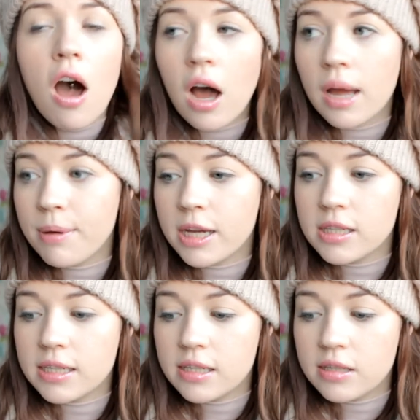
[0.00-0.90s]
I
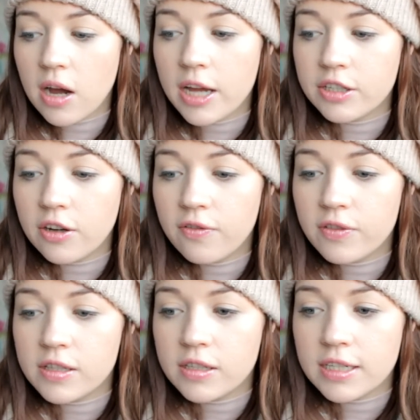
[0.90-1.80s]
personally started
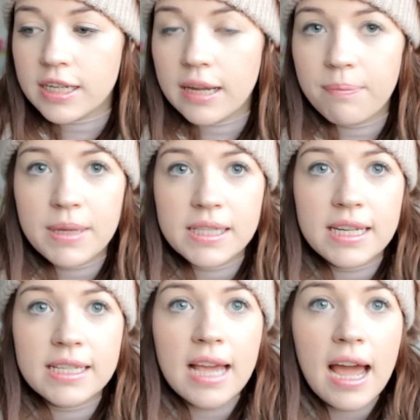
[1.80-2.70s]
off studying
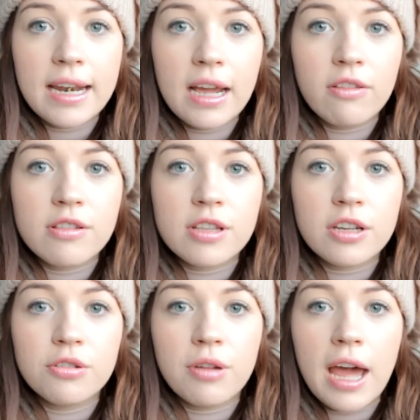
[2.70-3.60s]
business and health and
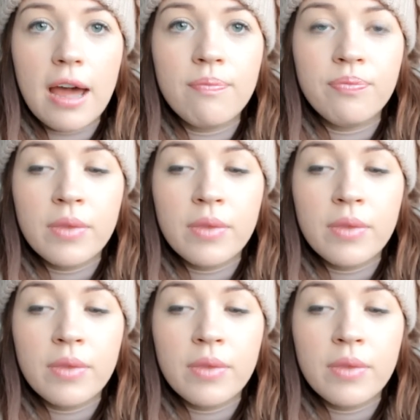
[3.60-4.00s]
social care,